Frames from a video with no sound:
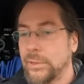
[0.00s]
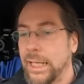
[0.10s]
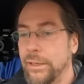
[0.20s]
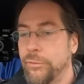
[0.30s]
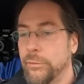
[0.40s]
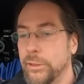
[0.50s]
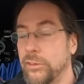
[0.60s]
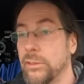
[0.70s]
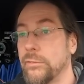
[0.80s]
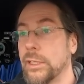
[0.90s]
I have full
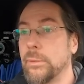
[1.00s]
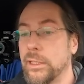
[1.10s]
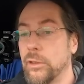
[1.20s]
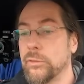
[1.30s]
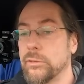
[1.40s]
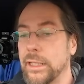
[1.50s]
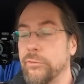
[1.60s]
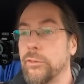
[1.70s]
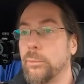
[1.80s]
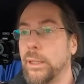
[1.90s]
regen available. I also
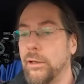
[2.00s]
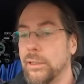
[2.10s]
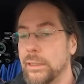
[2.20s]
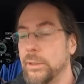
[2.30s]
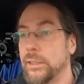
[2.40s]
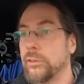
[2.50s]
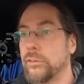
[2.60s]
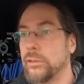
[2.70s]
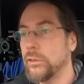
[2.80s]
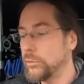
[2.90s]
have no power limit.
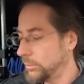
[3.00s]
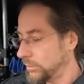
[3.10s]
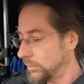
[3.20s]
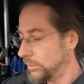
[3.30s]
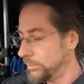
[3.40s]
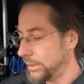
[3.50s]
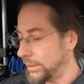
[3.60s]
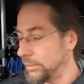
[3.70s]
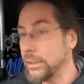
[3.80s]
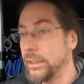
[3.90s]
That this will all
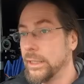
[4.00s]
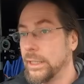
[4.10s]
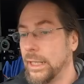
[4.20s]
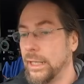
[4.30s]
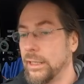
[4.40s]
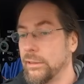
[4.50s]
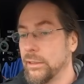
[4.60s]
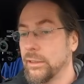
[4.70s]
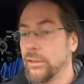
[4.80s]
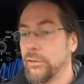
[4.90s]
power. And
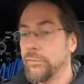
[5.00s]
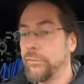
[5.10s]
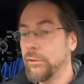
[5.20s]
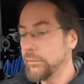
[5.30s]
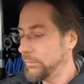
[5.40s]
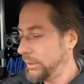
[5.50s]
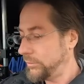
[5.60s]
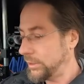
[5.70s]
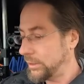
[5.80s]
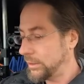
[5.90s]
full
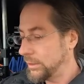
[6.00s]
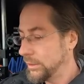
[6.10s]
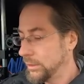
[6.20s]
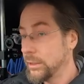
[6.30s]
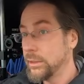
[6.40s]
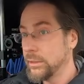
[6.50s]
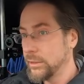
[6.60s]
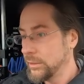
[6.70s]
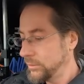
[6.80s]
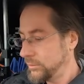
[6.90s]
regen.
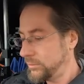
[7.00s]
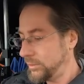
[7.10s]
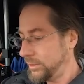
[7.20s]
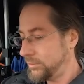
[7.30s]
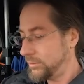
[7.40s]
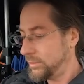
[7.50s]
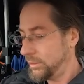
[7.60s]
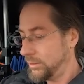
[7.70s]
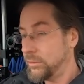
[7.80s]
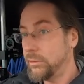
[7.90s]

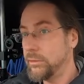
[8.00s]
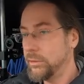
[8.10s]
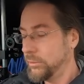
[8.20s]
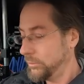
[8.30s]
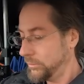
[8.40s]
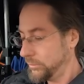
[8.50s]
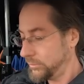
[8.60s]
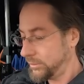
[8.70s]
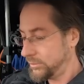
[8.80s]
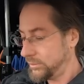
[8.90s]
62,
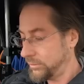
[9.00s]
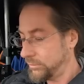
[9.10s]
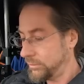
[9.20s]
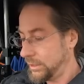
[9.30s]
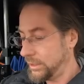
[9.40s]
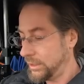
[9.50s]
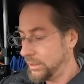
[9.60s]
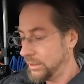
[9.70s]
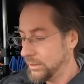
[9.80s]
63.